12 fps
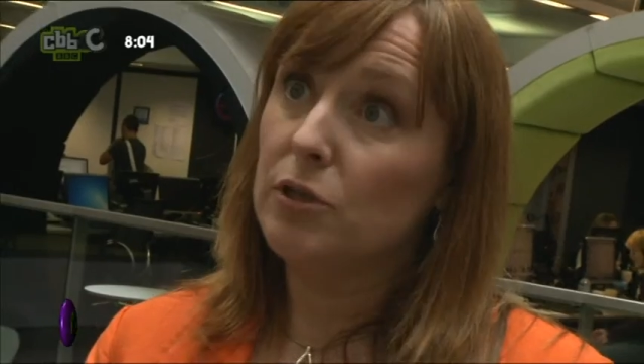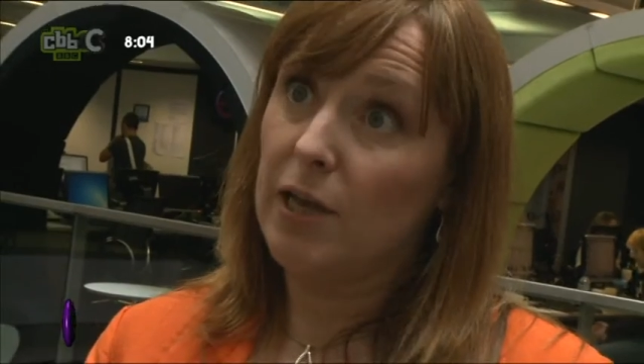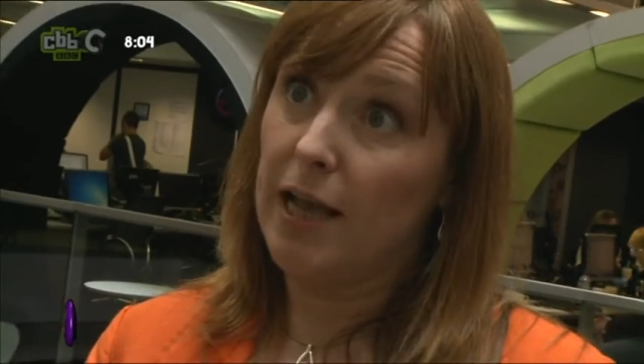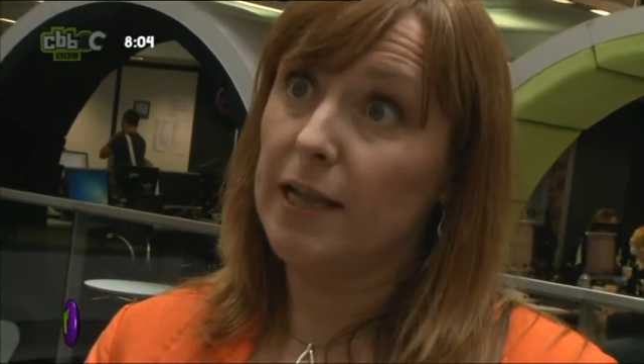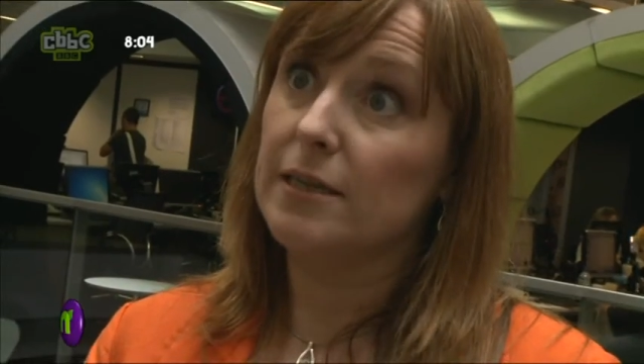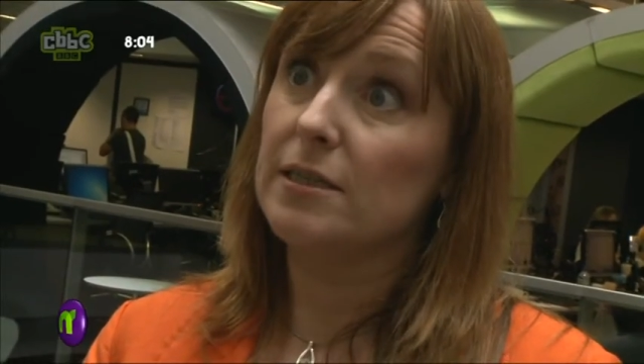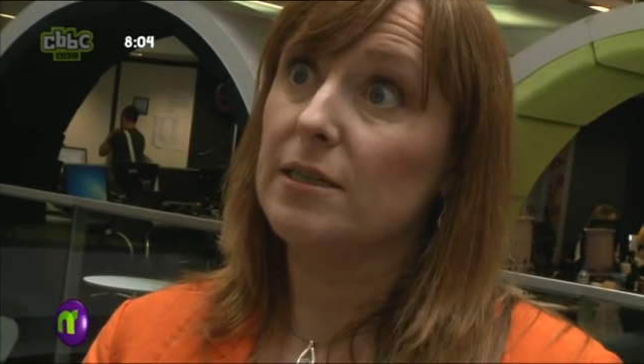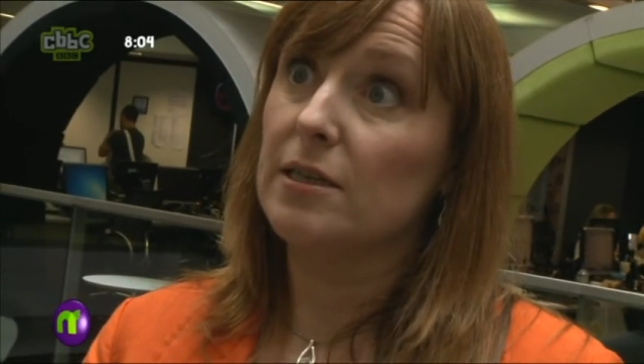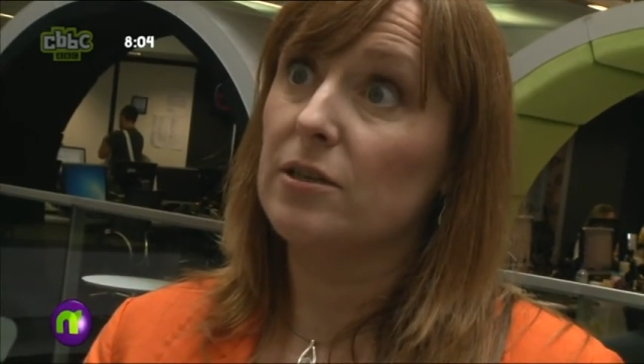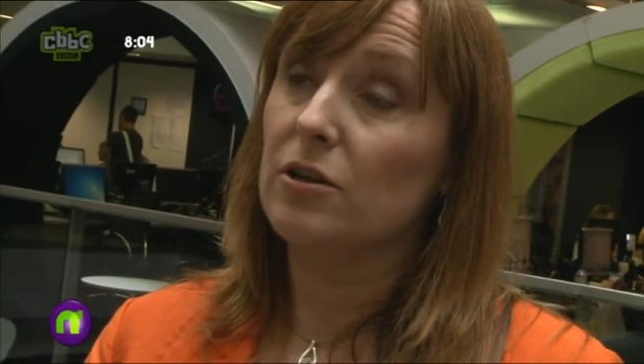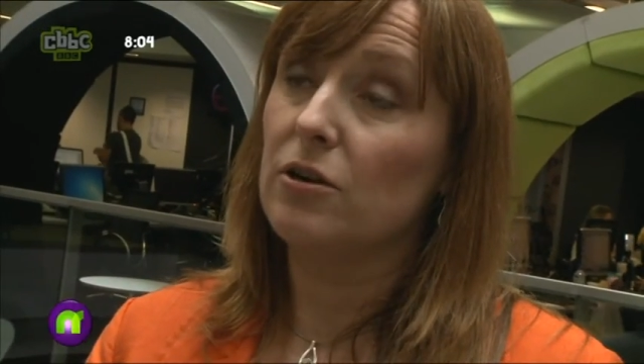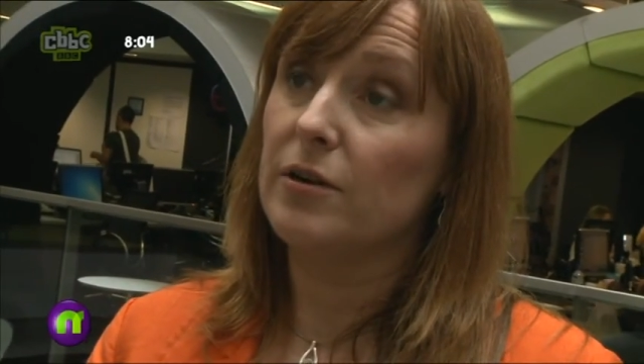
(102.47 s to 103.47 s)
challenge
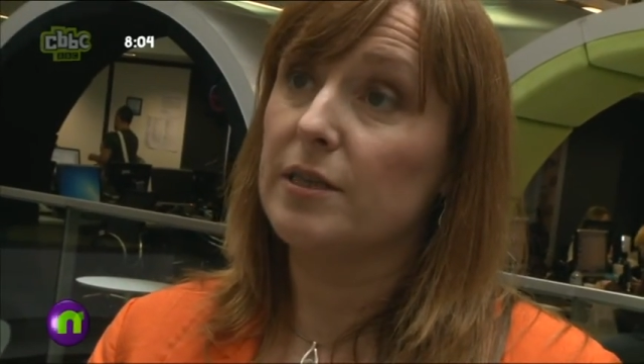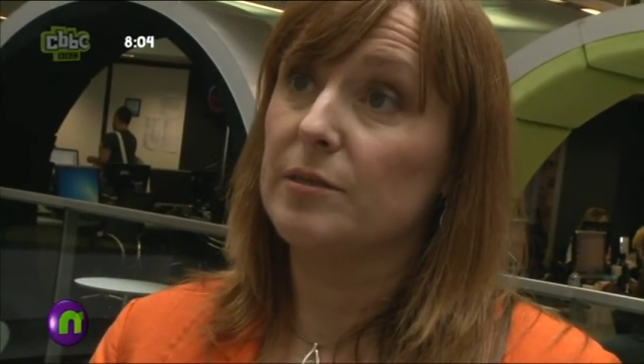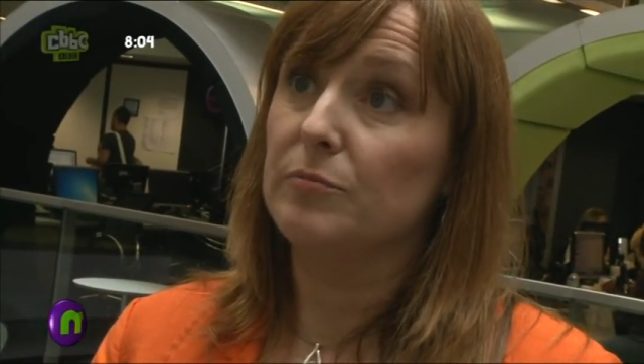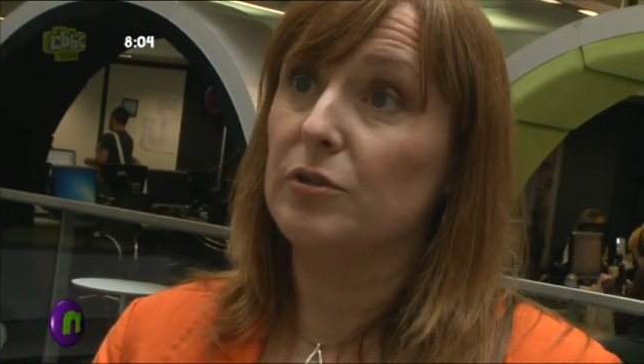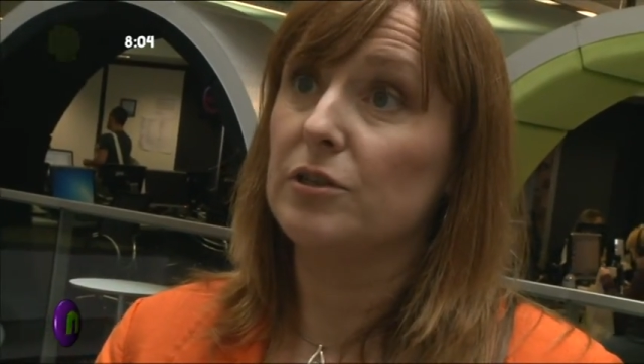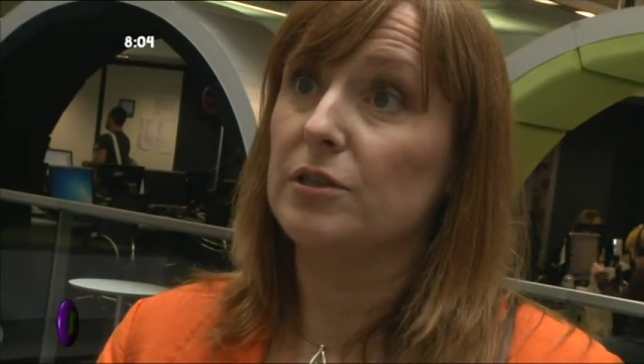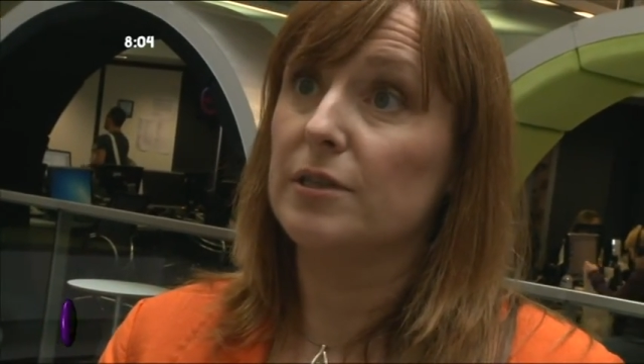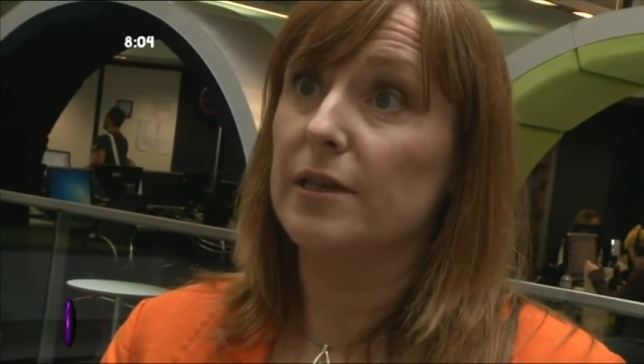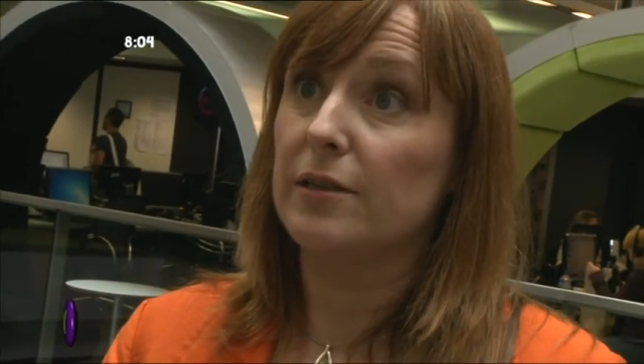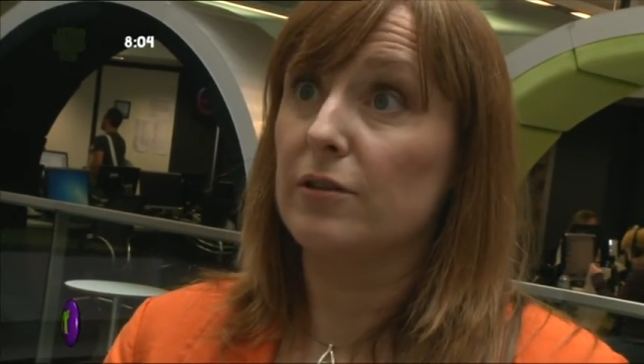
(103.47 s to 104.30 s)
the authorities and push the